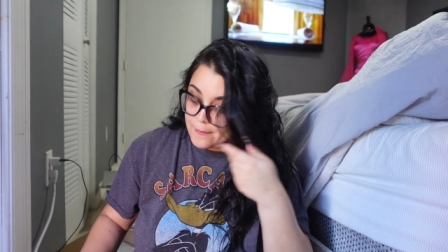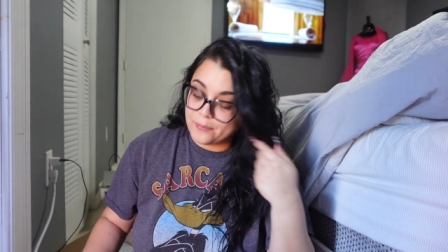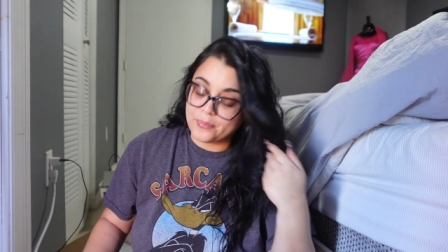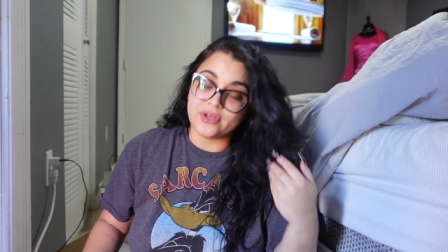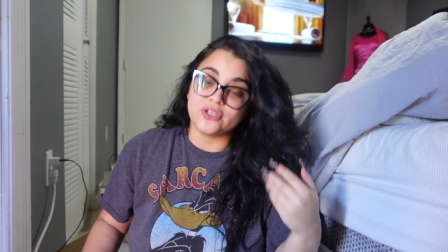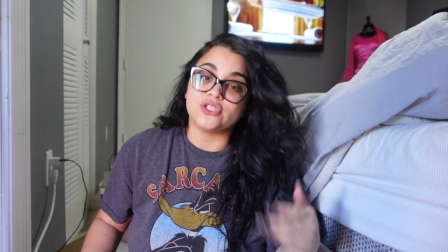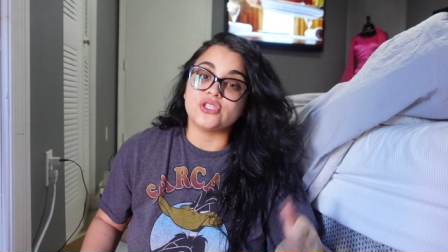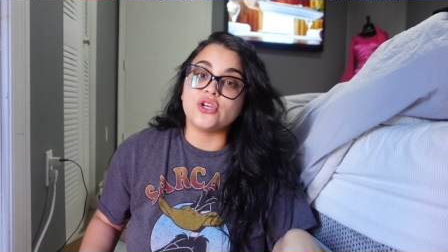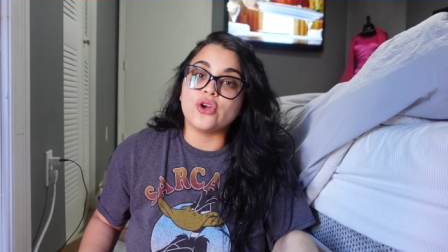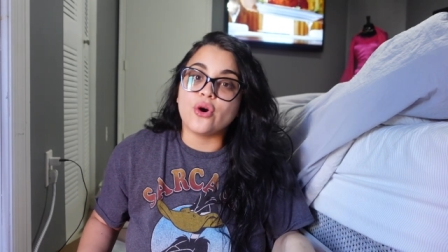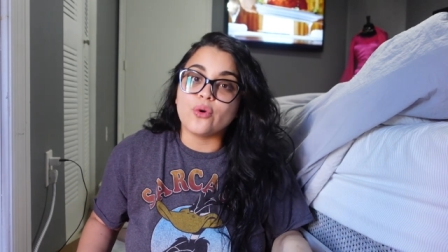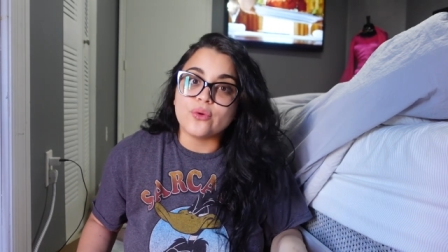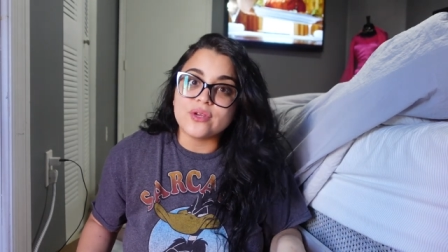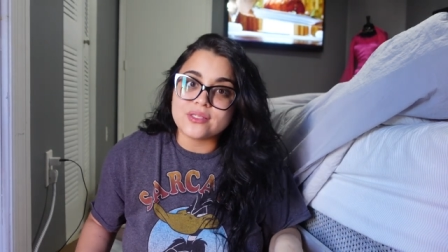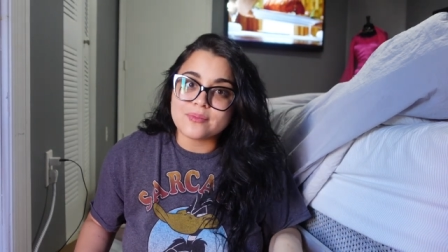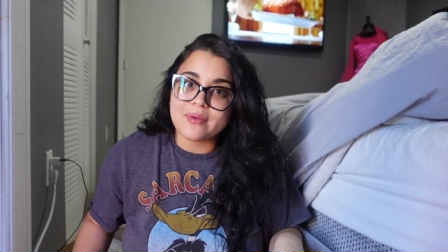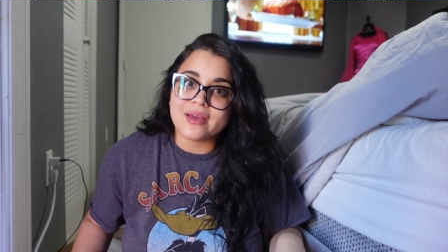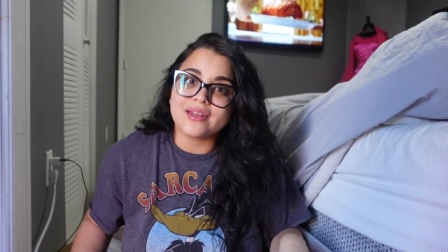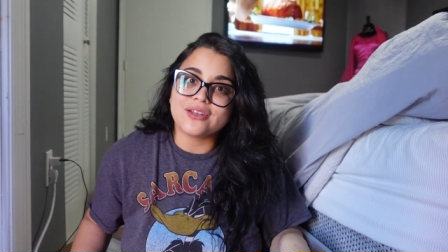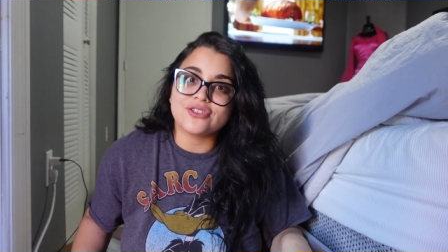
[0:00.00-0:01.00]
but she
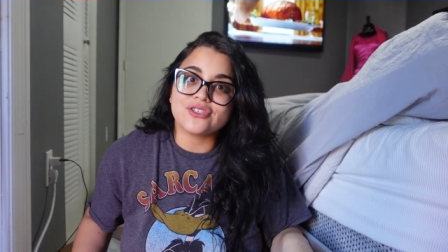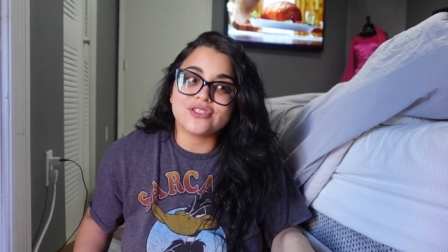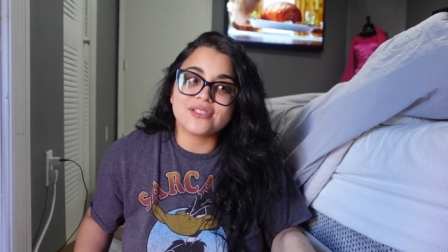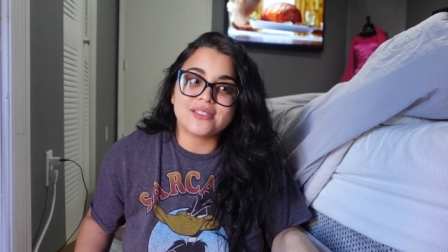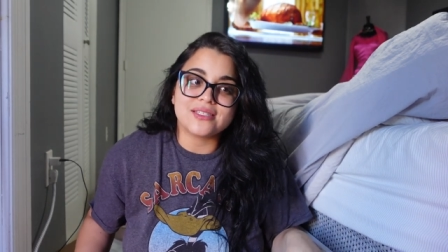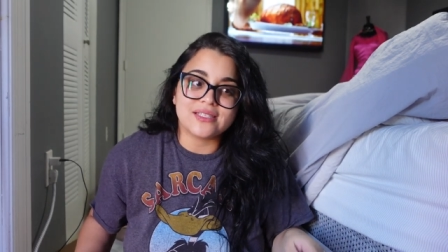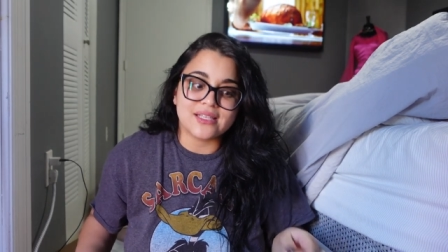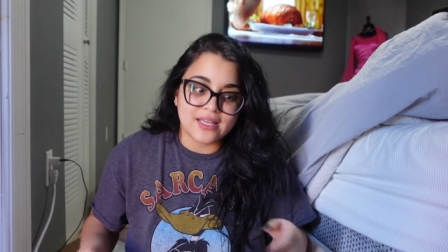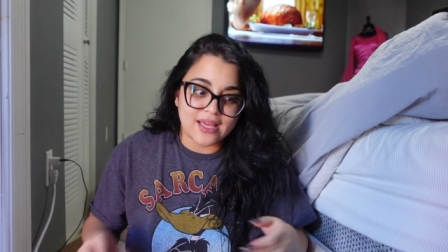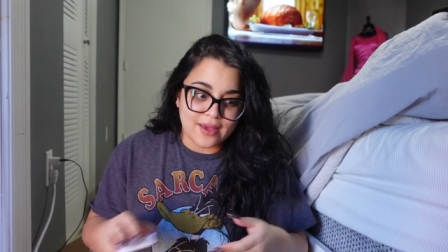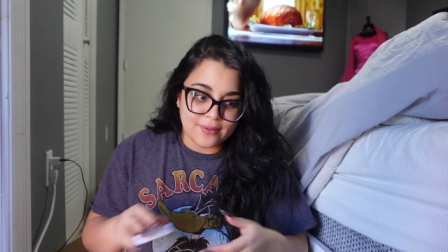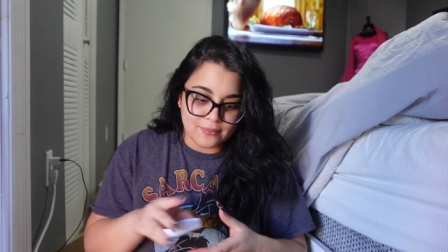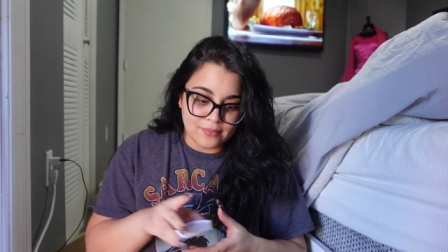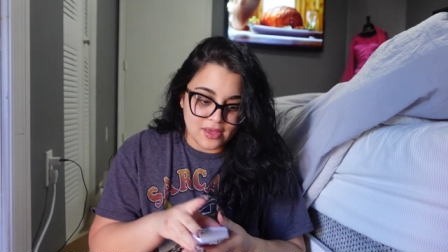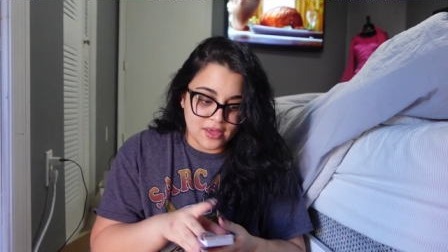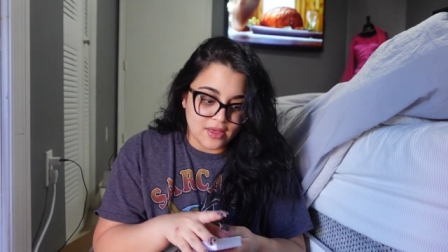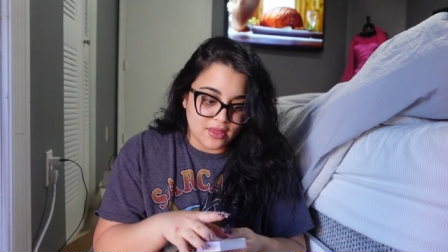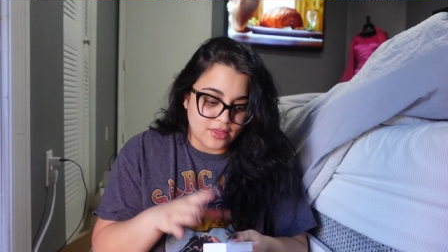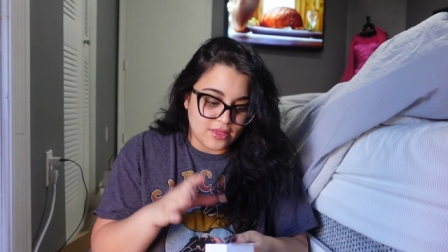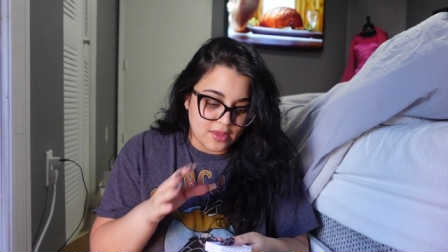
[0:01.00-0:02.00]
always manages to get
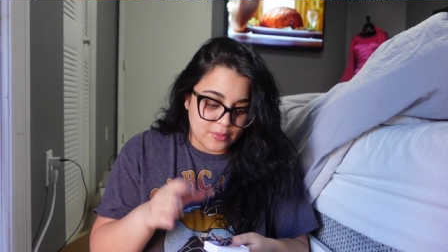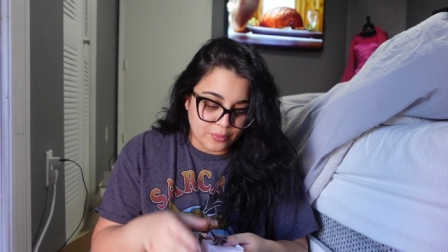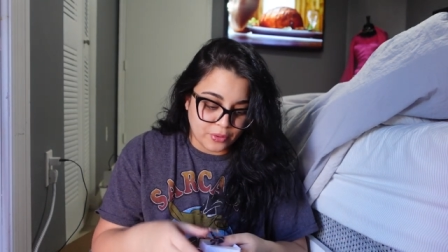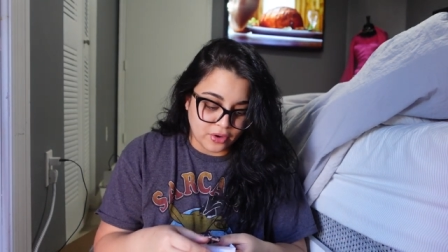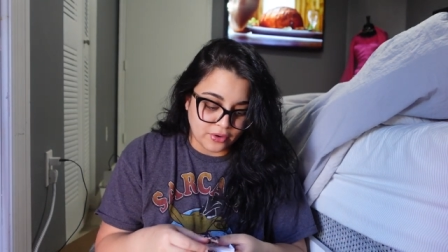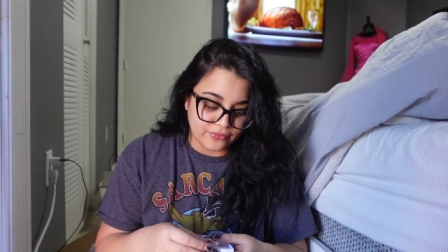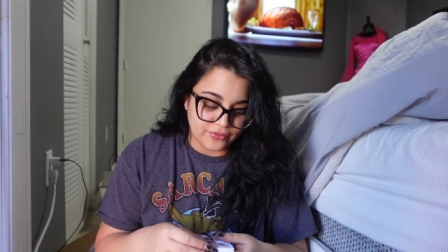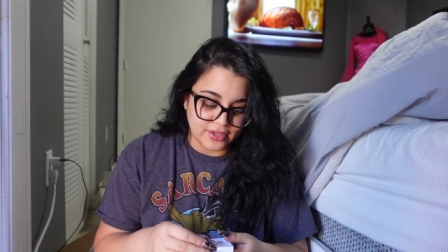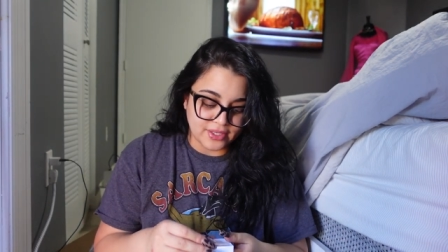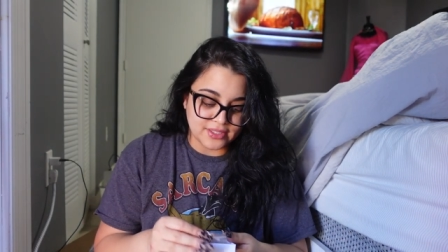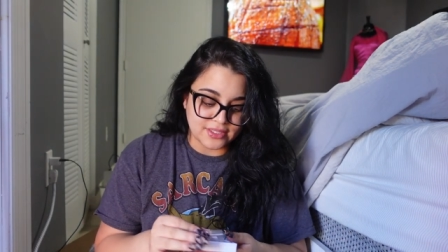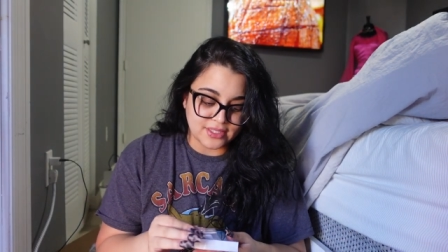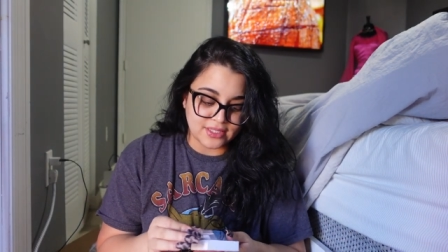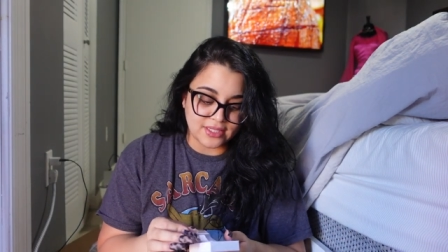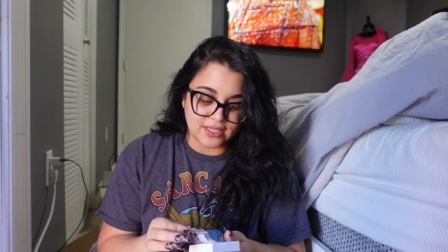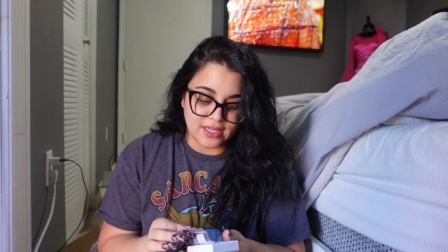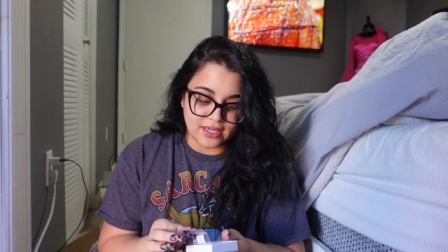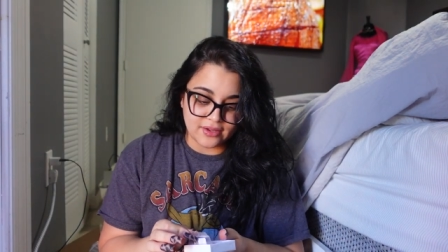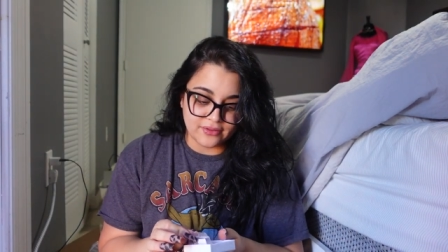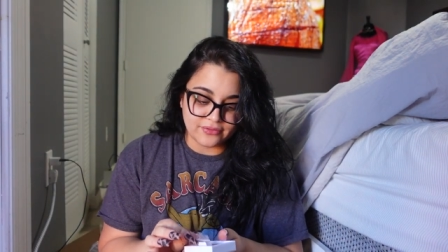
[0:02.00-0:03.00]
me the perfect
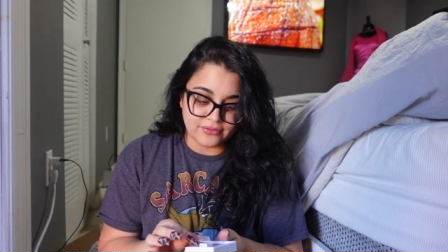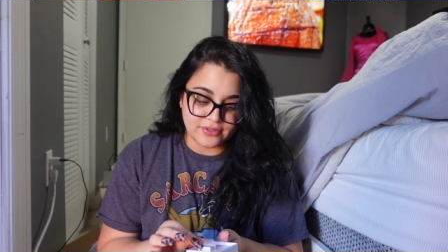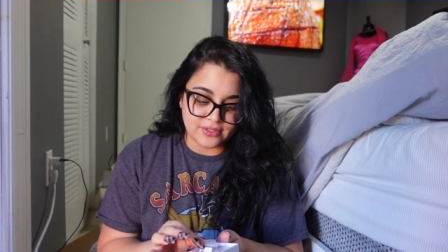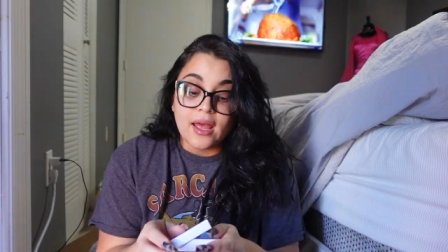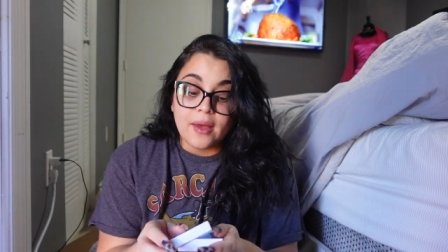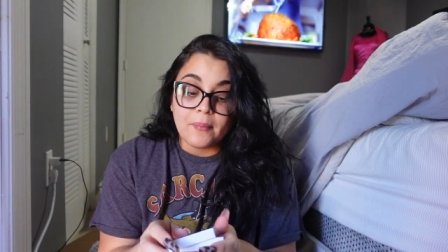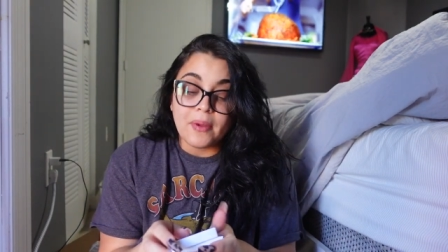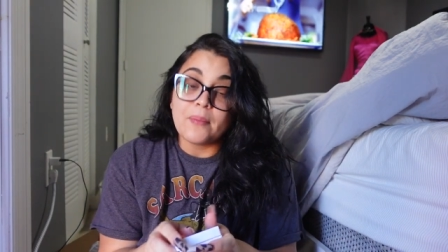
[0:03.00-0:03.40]
gift.